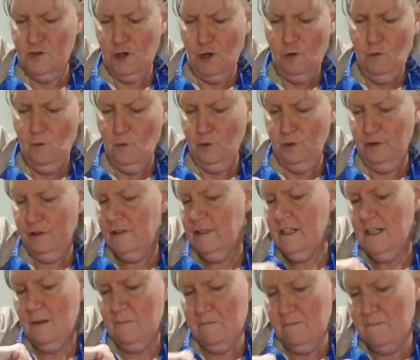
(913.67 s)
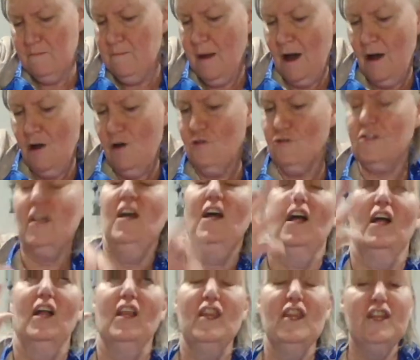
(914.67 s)
don't worry about
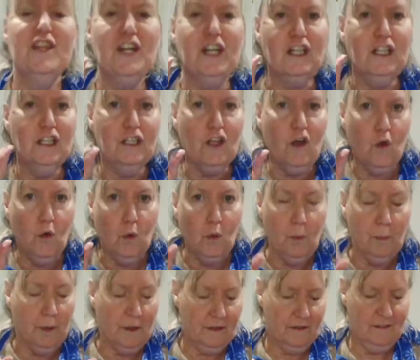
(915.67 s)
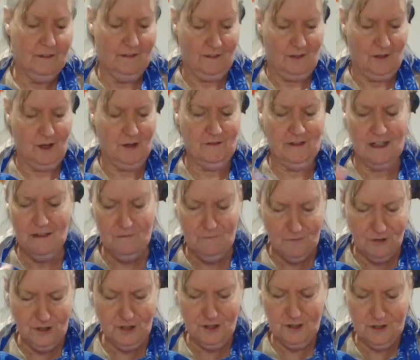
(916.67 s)
the globe. All right?
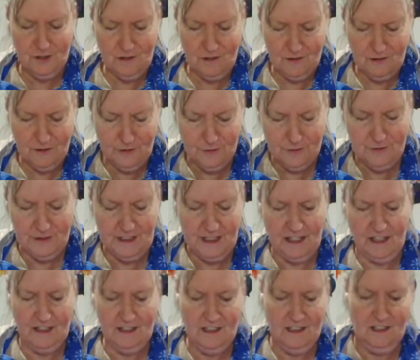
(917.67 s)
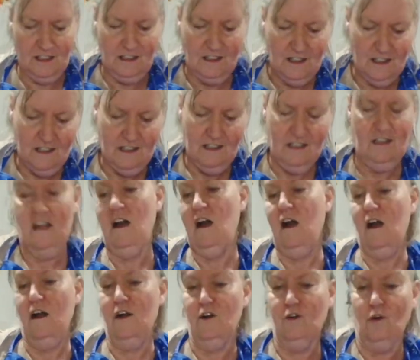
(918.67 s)
We're just creating
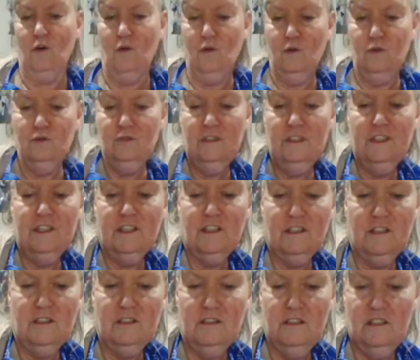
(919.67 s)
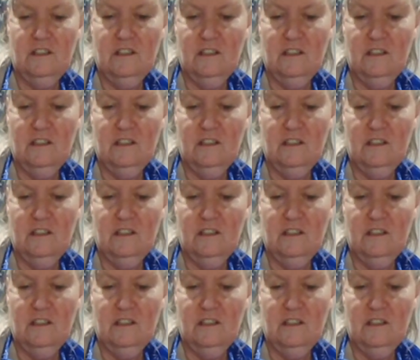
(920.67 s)
our own little